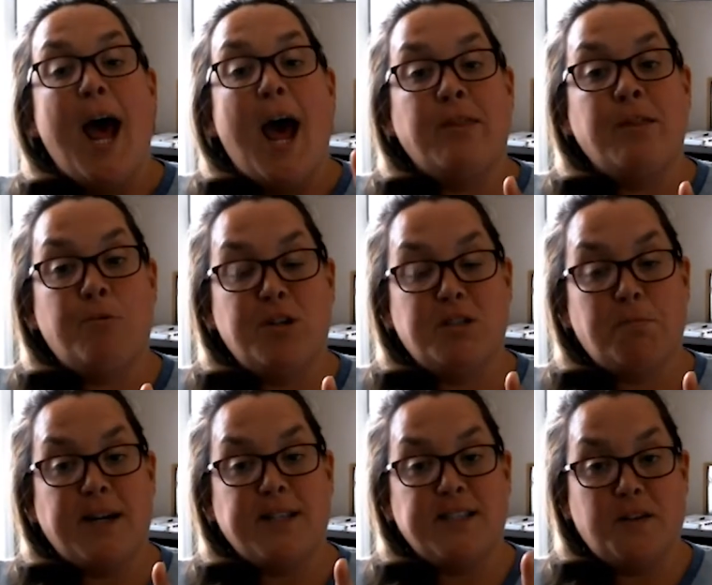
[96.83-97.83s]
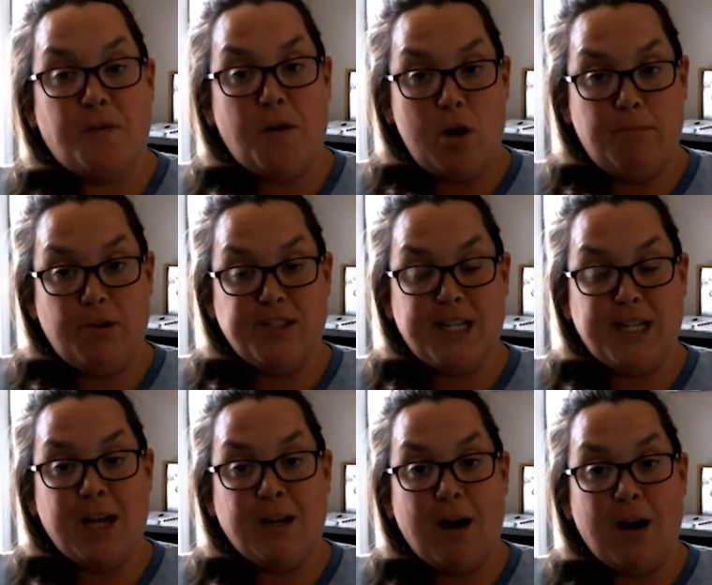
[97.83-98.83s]
and the response variable is
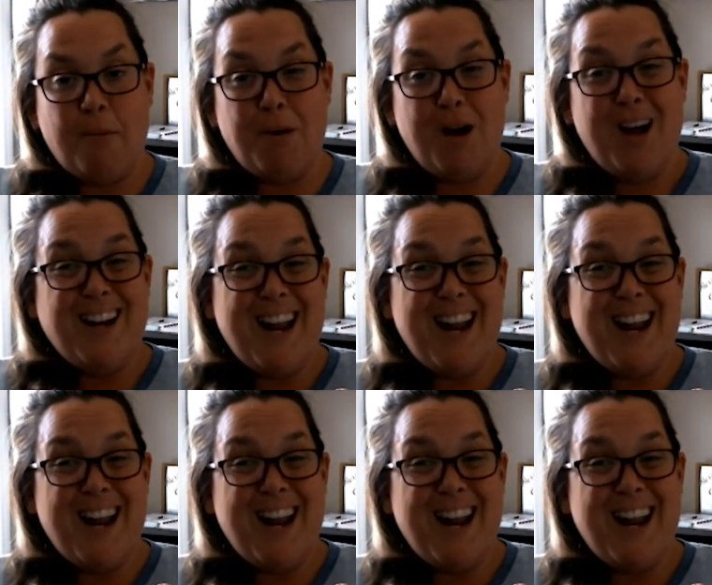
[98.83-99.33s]
income.